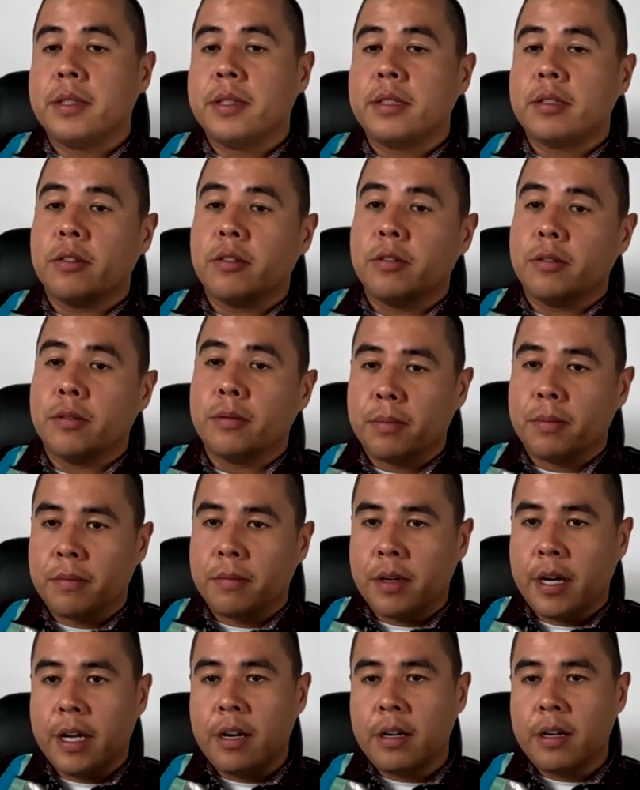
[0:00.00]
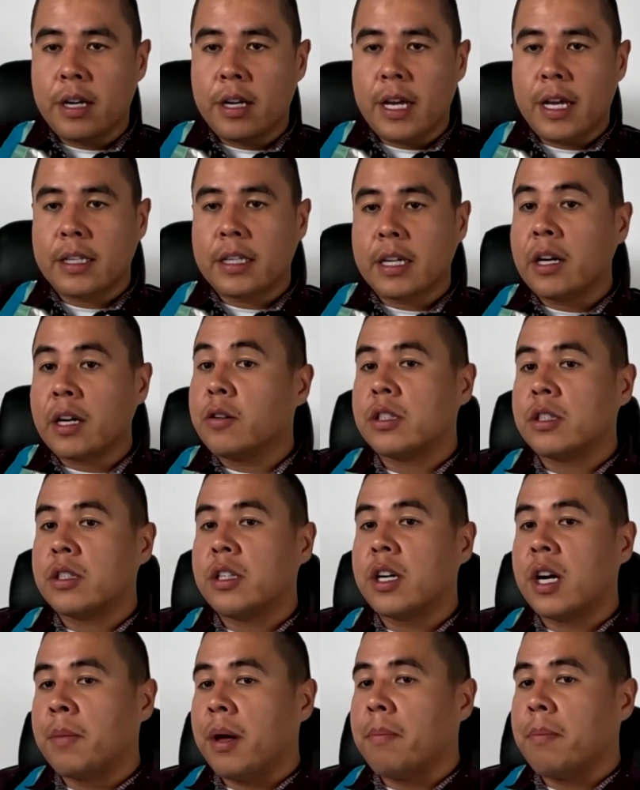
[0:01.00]
So other than that, I always
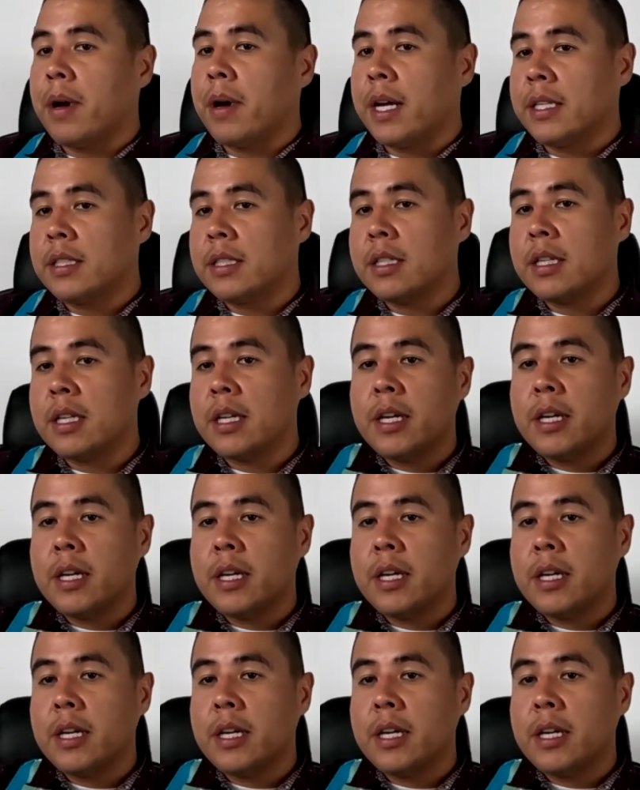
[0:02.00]
try my best